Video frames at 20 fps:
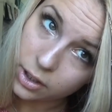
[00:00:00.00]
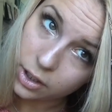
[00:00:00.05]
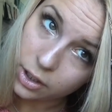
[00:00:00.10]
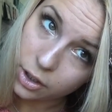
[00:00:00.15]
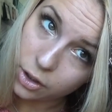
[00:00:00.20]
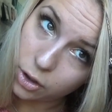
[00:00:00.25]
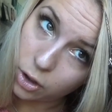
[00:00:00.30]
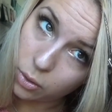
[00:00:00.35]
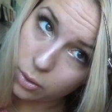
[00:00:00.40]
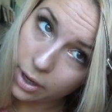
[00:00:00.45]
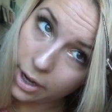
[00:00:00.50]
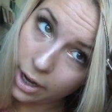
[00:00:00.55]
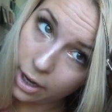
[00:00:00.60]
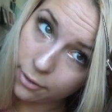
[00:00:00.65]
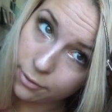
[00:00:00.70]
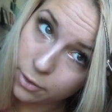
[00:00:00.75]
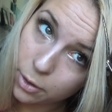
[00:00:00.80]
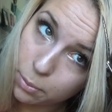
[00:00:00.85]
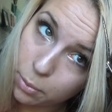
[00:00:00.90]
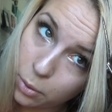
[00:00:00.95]
You don't
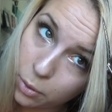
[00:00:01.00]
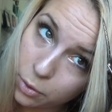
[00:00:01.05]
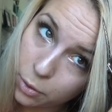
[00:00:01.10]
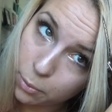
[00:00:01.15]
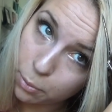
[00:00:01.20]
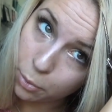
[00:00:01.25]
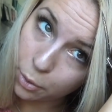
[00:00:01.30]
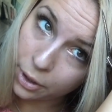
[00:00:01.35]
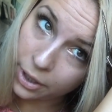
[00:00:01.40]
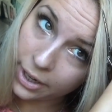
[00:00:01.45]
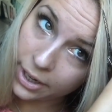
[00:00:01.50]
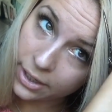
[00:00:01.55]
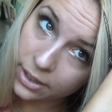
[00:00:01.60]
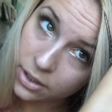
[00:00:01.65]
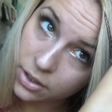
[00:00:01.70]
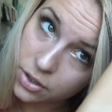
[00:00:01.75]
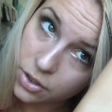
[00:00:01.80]
have to pull the braid